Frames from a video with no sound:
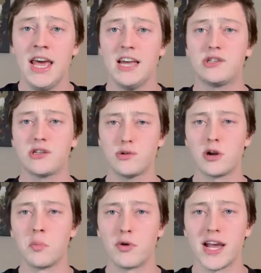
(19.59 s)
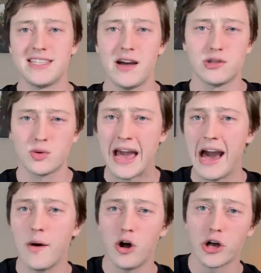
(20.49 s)
And so I sort of want to break down sort of
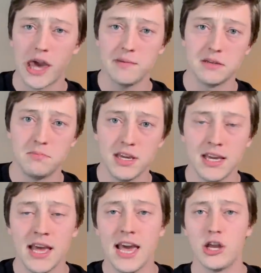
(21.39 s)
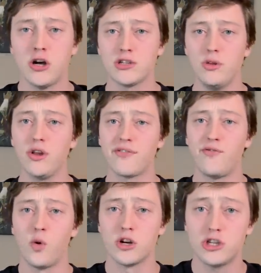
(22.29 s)
how it all came to be and also look
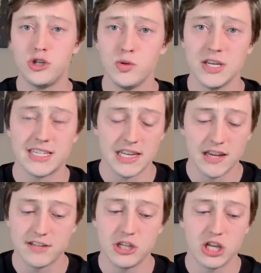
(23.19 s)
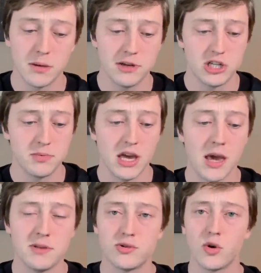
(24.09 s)
forward to this NFC Championship game
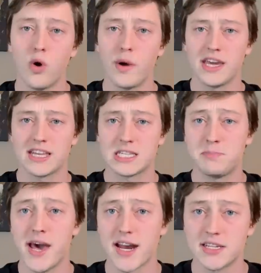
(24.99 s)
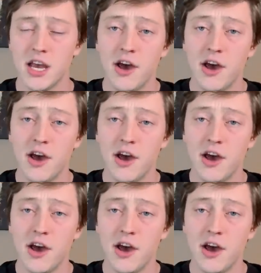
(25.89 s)
and sort of what we could expect